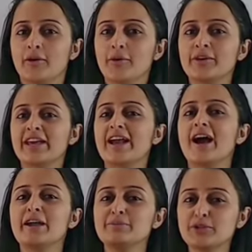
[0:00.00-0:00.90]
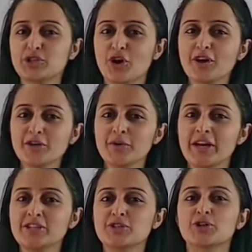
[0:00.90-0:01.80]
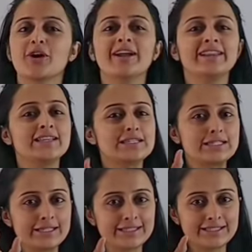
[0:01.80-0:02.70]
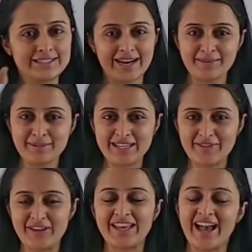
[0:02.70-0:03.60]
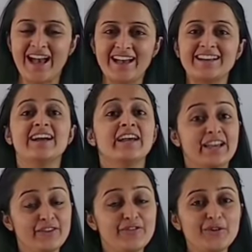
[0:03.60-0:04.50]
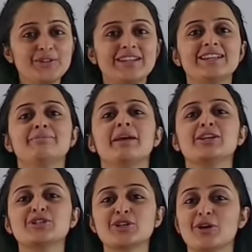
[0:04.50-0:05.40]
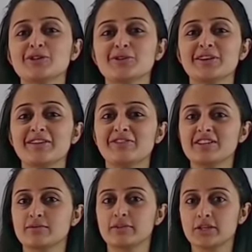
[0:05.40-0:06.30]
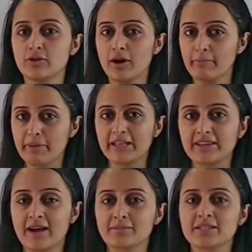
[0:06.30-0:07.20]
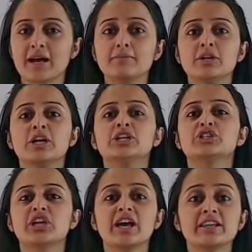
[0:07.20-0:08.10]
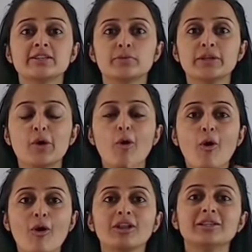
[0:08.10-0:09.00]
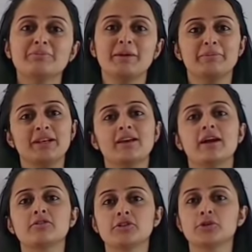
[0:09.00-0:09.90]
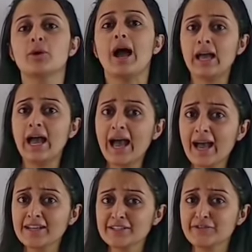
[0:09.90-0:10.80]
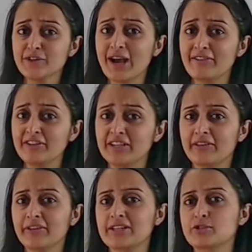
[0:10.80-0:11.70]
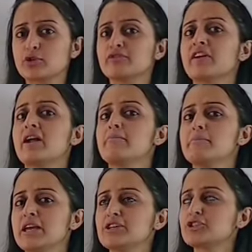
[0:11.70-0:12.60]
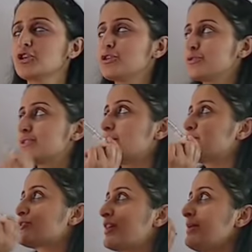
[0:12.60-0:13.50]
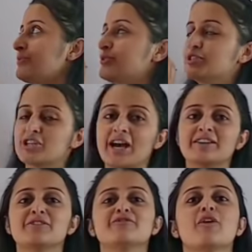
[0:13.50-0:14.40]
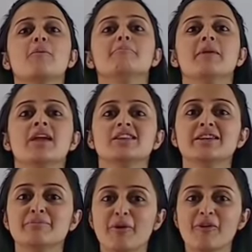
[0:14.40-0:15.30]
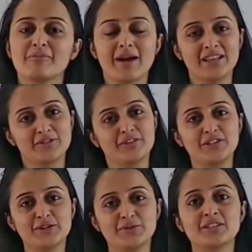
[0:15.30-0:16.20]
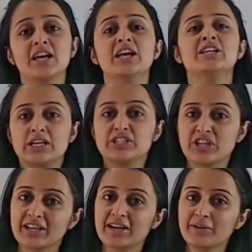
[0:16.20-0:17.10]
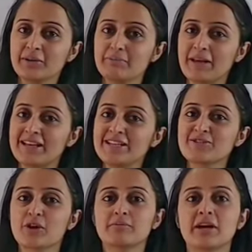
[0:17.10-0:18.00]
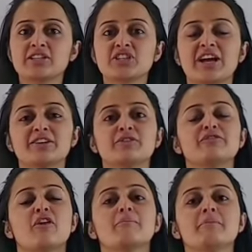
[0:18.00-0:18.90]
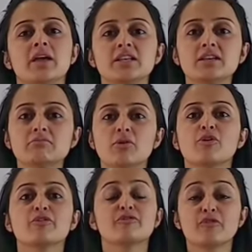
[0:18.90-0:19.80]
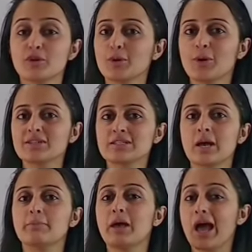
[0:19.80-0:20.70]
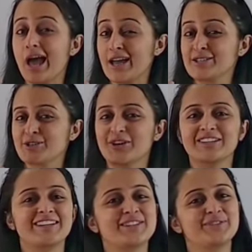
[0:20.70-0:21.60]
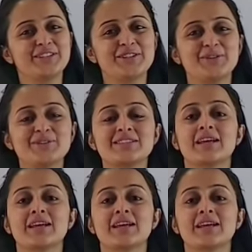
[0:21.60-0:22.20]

Okay, I am sure you enjoyed this little time-saving hack. If you did, make sure to give this video a big thumbs up, share it with all the people around you and if you haven't done that so far, make sure to subscribe to the channel for many more math videos. Check out the playlist on my channel for many more full concept and shortcut videos.